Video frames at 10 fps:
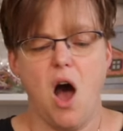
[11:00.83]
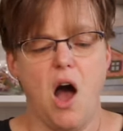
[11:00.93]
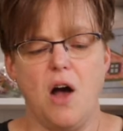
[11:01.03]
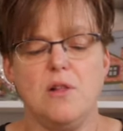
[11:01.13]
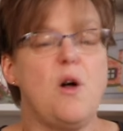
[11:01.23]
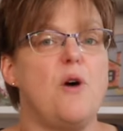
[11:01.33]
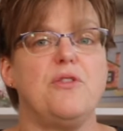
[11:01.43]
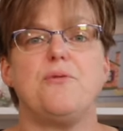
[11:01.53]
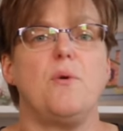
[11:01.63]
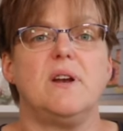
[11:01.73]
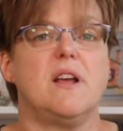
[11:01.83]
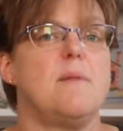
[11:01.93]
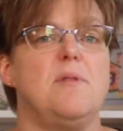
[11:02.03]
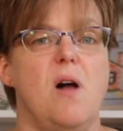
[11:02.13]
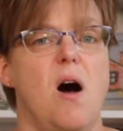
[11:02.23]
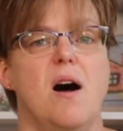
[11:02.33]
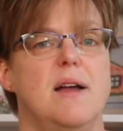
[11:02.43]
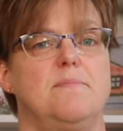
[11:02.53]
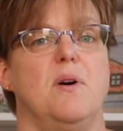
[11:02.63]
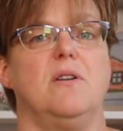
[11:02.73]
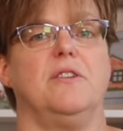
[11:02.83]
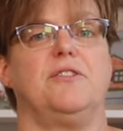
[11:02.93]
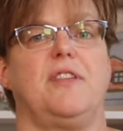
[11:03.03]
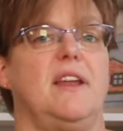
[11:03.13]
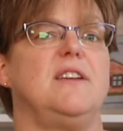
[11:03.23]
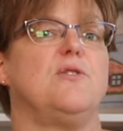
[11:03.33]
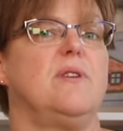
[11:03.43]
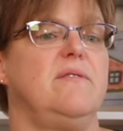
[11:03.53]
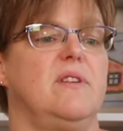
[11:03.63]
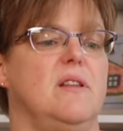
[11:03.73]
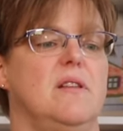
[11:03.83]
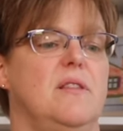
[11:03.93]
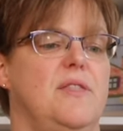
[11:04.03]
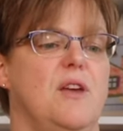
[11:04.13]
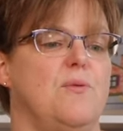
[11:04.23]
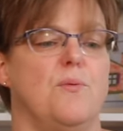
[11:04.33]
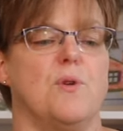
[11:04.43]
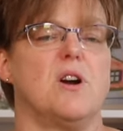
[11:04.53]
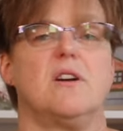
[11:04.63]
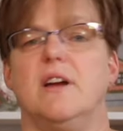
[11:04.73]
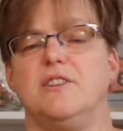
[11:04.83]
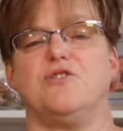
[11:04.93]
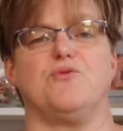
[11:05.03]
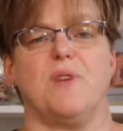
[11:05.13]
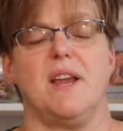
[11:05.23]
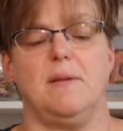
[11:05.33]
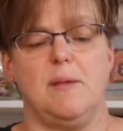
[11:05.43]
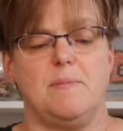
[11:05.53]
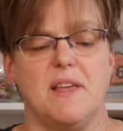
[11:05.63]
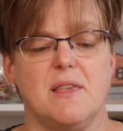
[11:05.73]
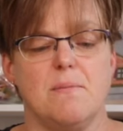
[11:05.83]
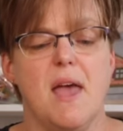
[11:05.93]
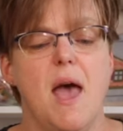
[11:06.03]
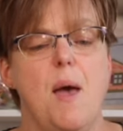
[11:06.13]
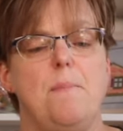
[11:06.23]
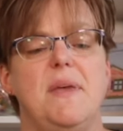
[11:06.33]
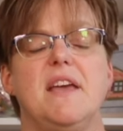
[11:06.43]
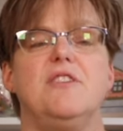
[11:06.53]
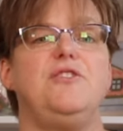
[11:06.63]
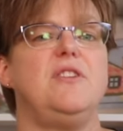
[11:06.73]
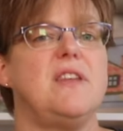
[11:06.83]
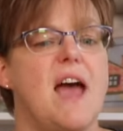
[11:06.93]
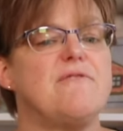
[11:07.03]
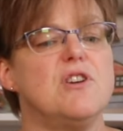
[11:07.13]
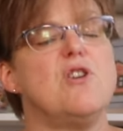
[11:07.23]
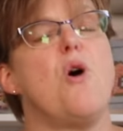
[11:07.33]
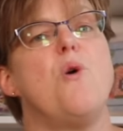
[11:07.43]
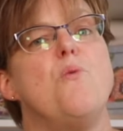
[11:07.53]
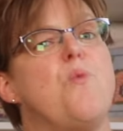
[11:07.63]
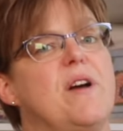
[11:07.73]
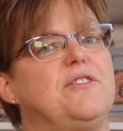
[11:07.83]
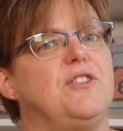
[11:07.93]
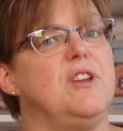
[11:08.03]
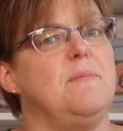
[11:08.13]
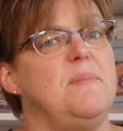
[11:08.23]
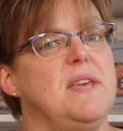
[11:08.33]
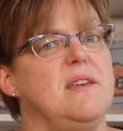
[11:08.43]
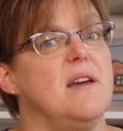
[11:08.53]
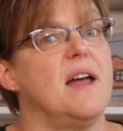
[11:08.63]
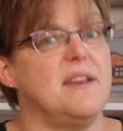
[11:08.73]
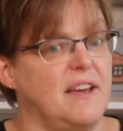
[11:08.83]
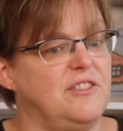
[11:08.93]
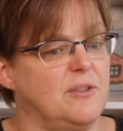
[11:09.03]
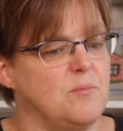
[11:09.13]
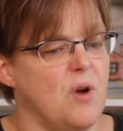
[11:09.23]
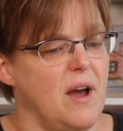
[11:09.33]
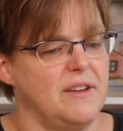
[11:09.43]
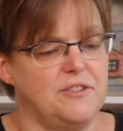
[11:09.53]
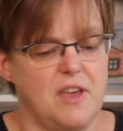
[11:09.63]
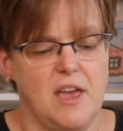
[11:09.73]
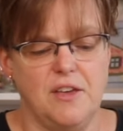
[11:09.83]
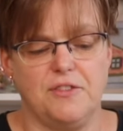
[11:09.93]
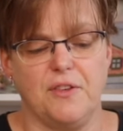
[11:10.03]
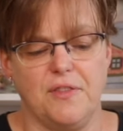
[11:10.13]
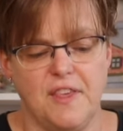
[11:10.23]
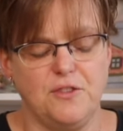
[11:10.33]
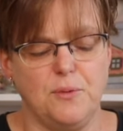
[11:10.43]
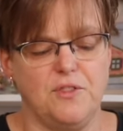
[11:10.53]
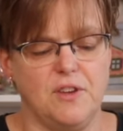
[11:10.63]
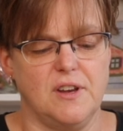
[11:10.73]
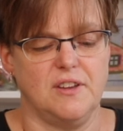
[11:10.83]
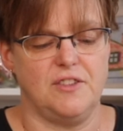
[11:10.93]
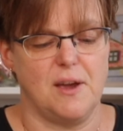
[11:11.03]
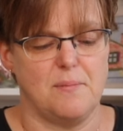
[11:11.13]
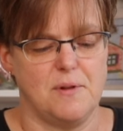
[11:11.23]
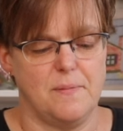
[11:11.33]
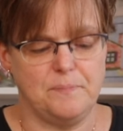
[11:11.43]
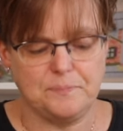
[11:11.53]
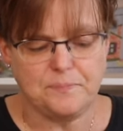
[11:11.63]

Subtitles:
I'll throw in a couple oddballs that I don't even think will work. I just randomly pick them because you never know what's going to be a nice surprise. So this was a good example